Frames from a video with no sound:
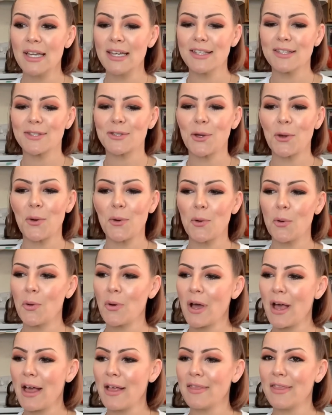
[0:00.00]
So
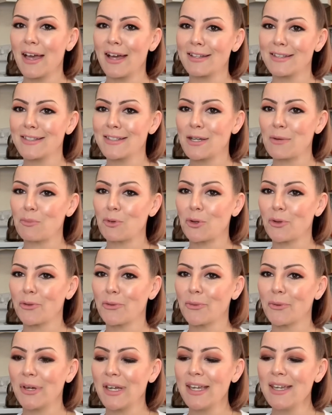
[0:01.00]
that's number
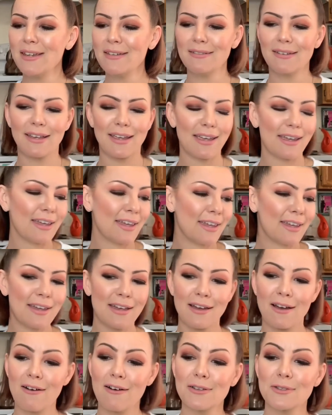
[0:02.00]
3.
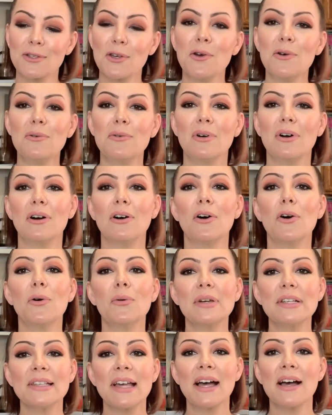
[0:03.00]
And also
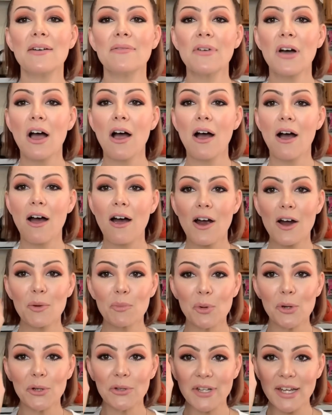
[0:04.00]
always have
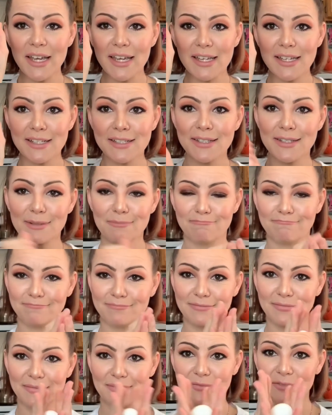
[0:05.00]
hard-boiled eggs.
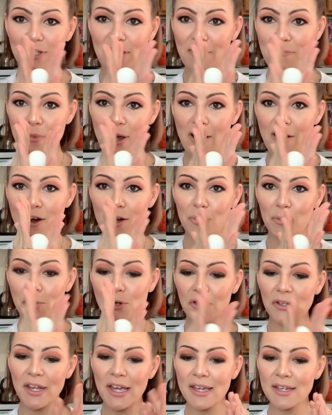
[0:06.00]
Love my
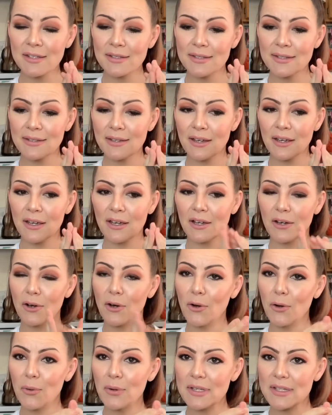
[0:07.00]
hard-boiled eggs.
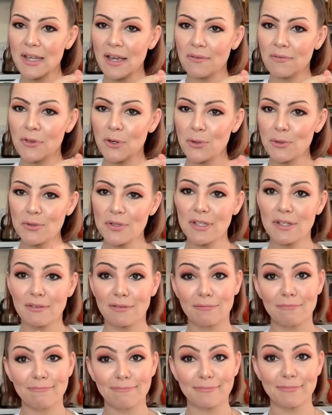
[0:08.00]
Always have those.
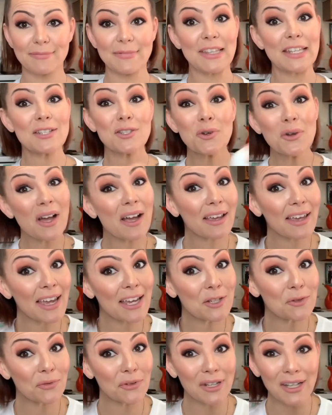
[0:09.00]
These are not
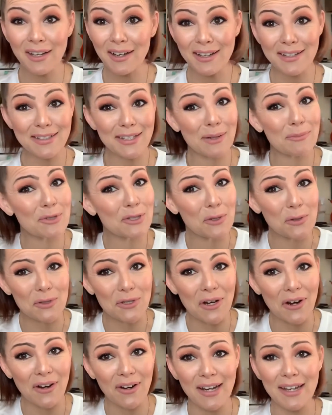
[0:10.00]
cage-free, guys. I'm so
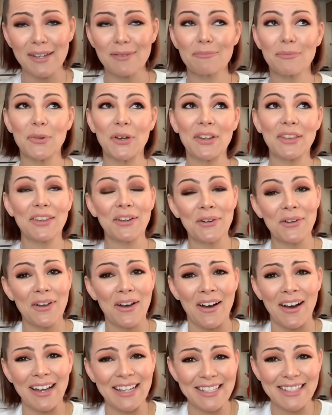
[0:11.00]
sorry, but they're
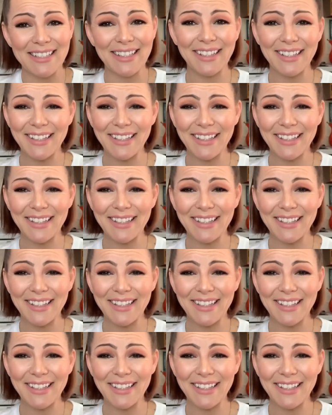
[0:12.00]
not.